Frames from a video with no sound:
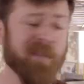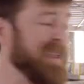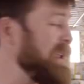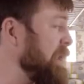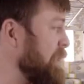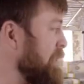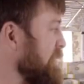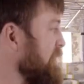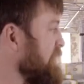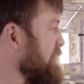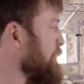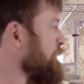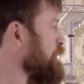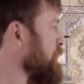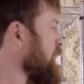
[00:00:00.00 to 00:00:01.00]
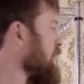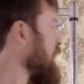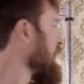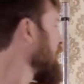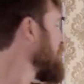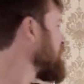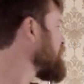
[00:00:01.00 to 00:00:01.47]
years.
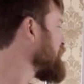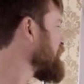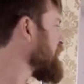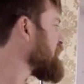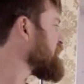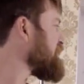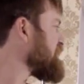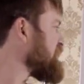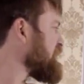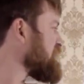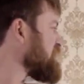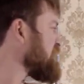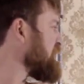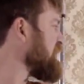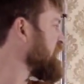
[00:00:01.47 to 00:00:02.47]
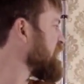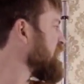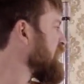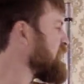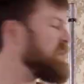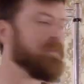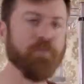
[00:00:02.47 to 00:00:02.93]
And in 2016,
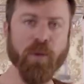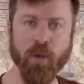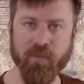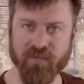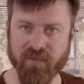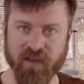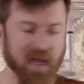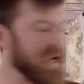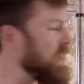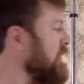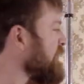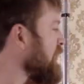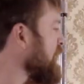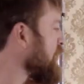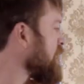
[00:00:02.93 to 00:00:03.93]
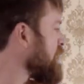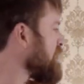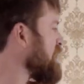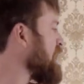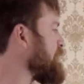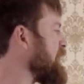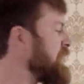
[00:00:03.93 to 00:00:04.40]
I didn't post any
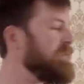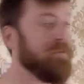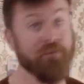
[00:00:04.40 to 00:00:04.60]
videos and I made